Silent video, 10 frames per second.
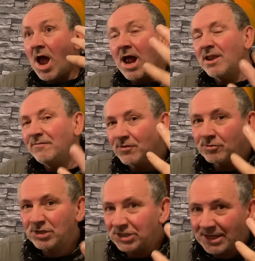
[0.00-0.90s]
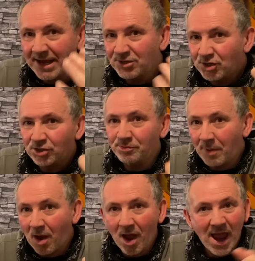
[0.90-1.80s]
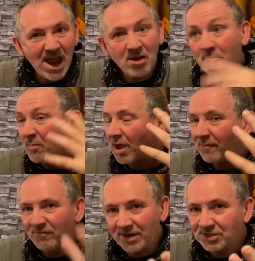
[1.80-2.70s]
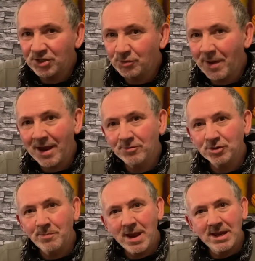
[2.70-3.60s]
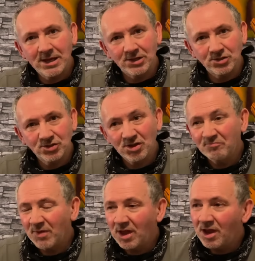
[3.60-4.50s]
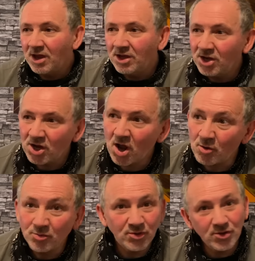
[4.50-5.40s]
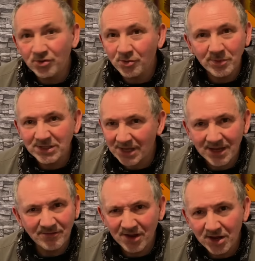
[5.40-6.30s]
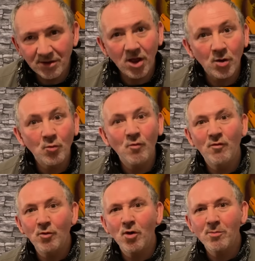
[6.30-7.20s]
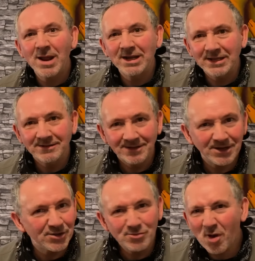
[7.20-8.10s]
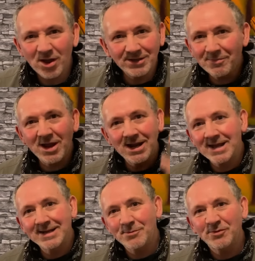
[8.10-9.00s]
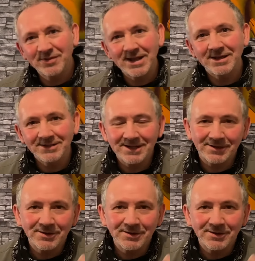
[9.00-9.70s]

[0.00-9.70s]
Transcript: And if you were to say just buy a vintage pair of speakers, you know, you could be saving an awful lot of money. You know, you might you might land up with an, uh, you know